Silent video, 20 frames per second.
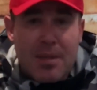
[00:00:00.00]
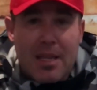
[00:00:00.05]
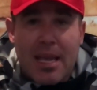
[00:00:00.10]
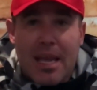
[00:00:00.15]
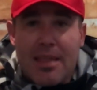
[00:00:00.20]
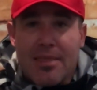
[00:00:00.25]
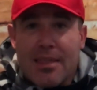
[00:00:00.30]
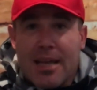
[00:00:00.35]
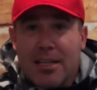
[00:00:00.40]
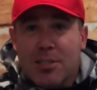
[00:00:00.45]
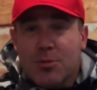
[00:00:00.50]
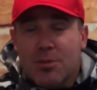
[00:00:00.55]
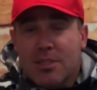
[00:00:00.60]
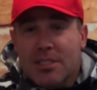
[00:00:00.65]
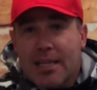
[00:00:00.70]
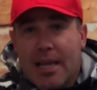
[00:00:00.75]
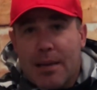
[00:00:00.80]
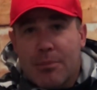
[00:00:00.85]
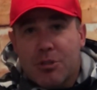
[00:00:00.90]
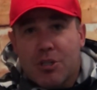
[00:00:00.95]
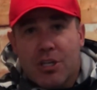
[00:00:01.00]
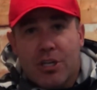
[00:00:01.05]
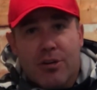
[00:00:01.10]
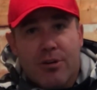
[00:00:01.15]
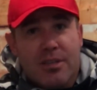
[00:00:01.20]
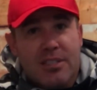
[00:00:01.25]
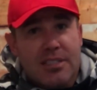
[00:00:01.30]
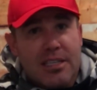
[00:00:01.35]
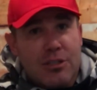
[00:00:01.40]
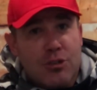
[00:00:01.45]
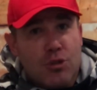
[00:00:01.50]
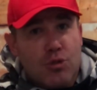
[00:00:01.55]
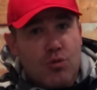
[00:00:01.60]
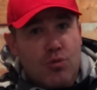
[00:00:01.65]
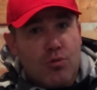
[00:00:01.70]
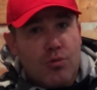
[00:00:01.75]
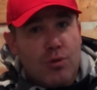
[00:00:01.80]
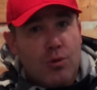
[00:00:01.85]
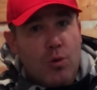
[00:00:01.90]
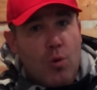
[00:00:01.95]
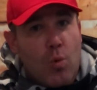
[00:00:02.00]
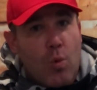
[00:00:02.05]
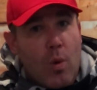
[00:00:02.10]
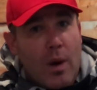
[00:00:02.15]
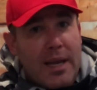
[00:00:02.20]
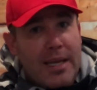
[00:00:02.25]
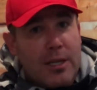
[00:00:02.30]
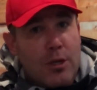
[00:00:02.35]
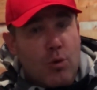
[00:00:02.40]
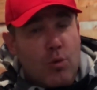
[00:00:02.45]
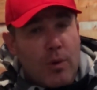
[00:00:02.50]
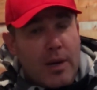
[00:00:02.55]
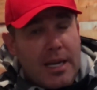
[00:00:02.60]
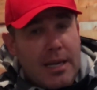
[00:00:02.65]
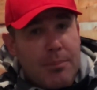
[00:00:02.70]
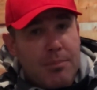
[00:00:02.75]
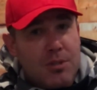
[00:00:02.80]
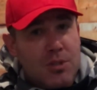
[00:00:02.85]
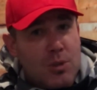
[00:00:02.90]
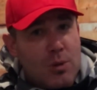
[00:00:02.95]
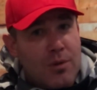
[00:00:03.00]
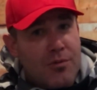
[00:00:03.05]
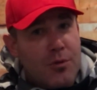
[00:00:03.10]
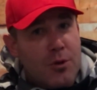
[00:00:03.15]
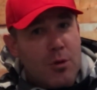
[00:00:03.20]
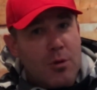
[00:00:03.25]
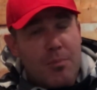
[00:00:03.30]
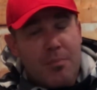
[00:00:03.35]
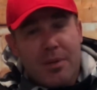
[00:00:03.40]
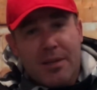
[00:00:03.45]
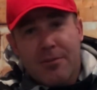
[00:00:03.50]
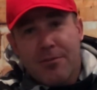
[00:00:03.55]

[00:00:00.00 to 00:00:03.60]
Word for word: And that's what's captured here is a true white grape. So if you're a big